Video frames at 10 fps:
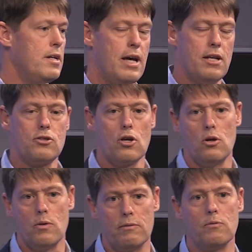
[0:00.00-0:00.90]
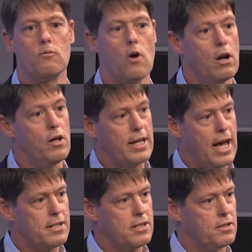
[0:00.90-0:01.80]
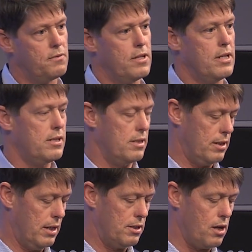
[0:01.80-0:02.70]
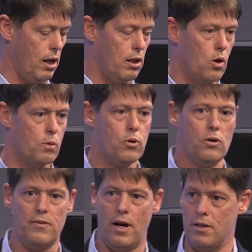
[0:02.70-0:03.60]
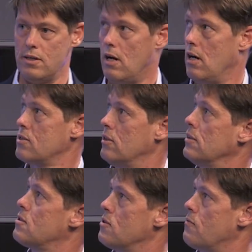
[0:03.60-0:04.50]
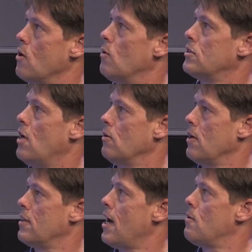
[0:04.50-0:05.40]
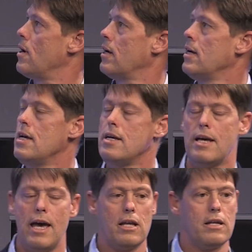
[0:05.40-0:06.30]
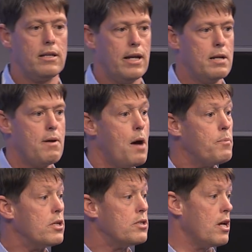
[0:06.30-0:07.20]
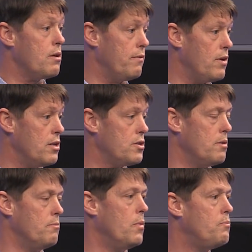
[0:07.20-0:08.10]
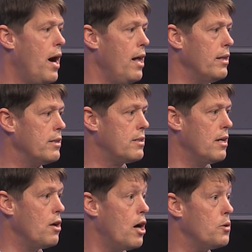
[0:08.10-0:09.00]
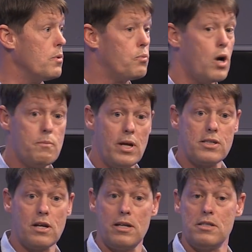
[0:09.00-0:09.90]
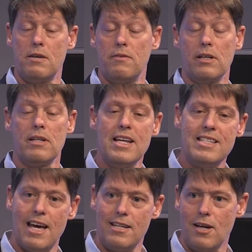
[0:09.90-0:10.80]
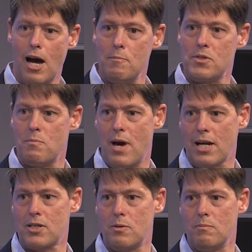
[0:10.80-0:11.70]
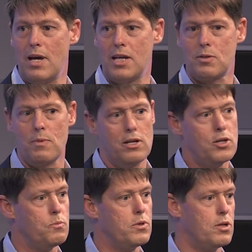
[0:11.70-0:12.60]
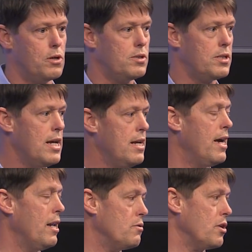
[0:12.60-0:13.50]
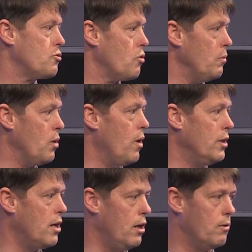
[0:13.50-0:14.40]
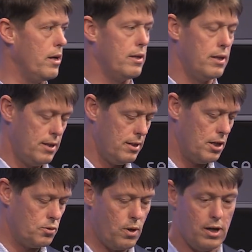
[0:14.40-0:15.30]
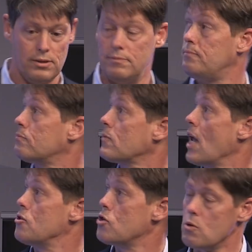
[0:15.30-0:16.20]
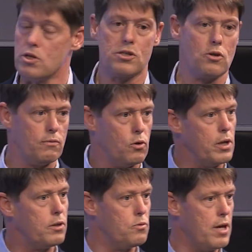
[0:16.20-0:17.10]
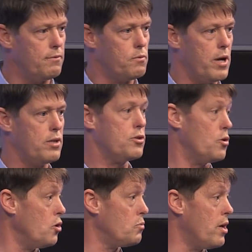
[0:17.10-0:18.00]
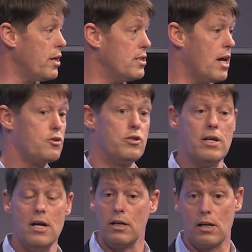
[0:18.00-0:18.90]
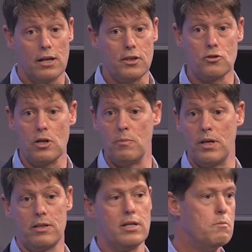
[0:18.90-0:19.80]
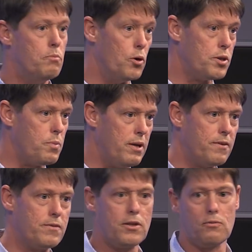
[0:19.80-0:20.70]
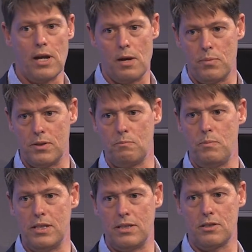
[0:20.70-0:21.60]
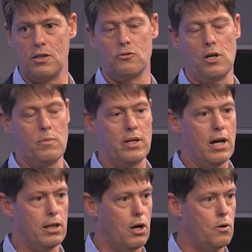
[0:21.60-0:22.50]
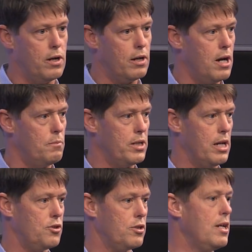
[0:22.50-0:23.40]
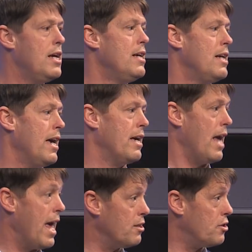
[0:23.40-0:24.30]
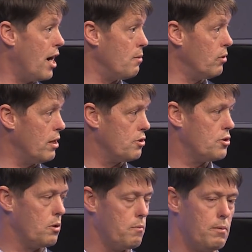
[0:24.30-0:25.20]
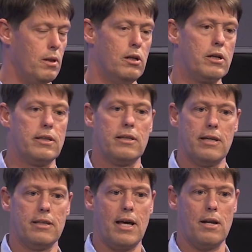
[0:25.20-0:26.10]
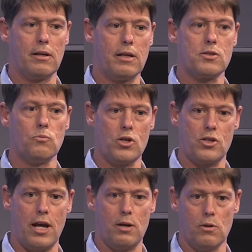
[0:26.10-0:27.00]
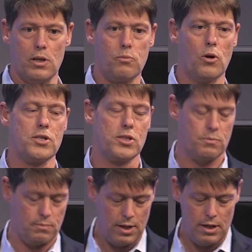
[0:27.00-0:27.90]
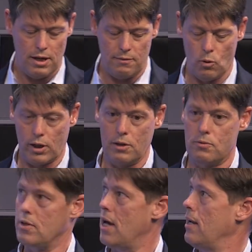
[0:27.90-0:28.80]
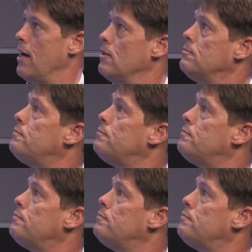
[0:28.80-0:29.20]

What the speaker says: And so we've run all the assays for this, and it's got a lower profile than Doxil, so it's very well tolerated that way. And I'm happy to say we've done some pilot non-human primate studies giving 10 times the maximum estimated human dose, and it was extremely well tolerated as well. And so we're just sort of going through that information. So those monkeys actually got the treatment, both the P53 and P16 treatment alone and in combination, and the dimerizer. So we're going to be able to look at that and get some rich data. We're in the process of working through that now.